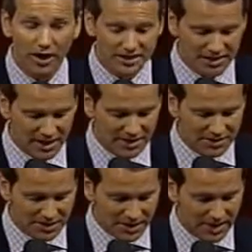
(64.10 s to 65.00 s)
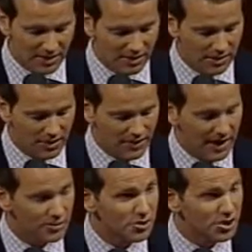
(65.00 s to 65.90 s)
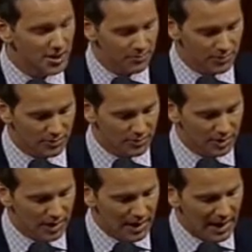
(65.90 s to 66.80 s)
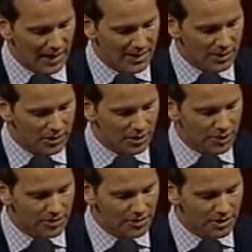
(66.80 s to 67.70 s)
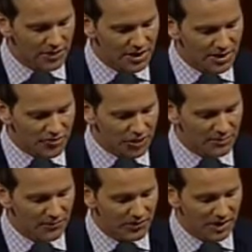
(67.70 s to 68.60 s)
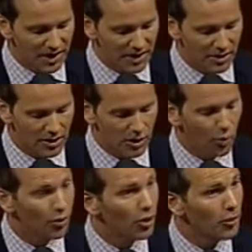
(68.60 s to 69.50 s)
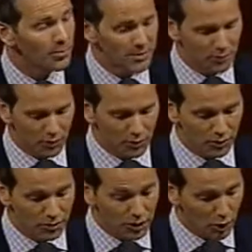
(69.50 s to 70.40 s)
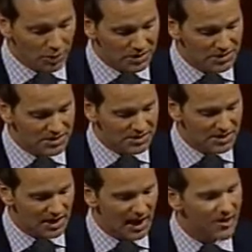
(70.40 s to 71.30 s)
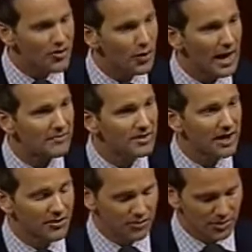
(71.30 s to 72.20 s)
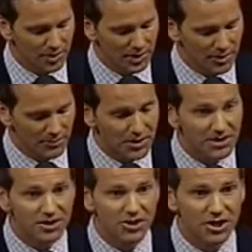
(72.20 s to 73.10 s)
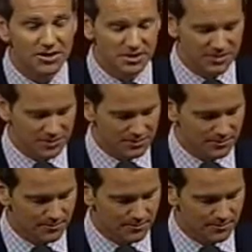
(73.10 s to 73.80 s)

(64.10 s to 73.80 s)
stand today in the House chamber, and declared that he dreamed of a day when all people could coexist and thrive together in peace and justice.